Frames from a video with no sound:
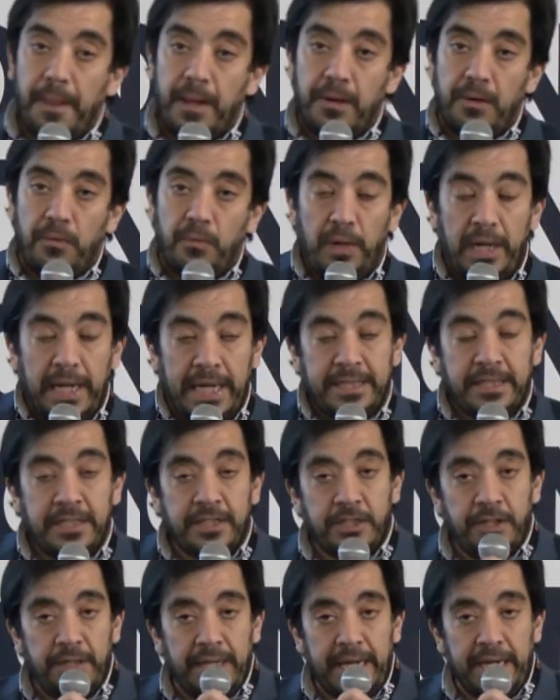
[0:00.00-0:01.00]
Related
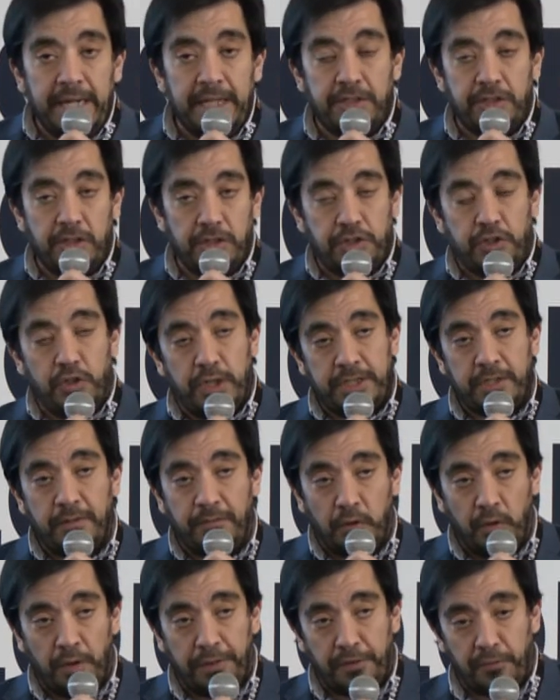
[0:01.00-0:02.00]
to that is your choice of
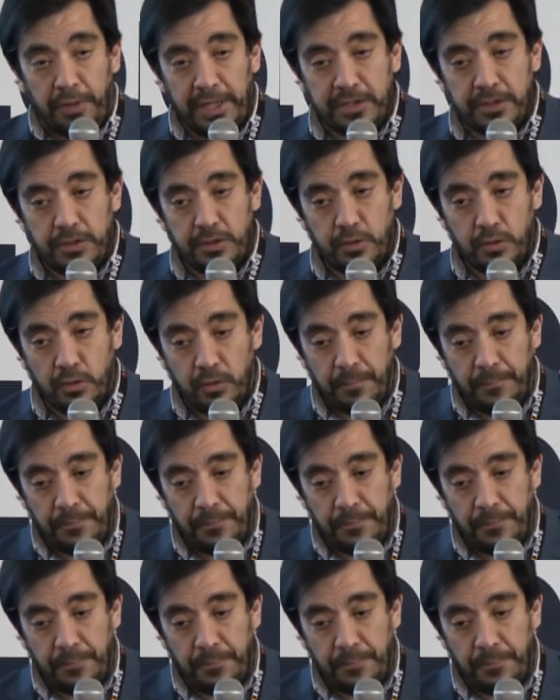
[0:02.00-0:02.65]
authoring tool.